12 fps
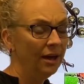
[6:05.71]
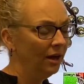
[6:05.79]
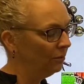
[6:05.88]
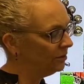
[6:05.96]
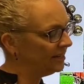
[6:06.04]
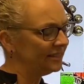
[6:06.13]

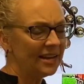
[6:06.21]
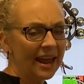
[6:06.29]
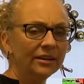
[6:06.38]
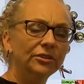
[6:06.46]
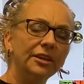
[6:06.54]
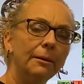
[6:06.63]
would get
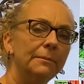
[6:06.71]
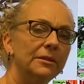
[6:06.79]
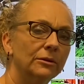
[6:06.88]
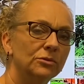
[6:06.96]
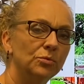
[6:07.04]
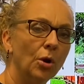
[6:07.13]
tangled up in
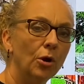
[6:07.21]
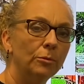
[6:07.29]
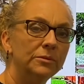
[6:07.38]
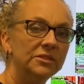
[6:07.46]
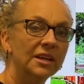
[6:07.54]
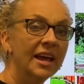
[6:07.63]
those
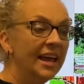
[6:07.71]
ropes.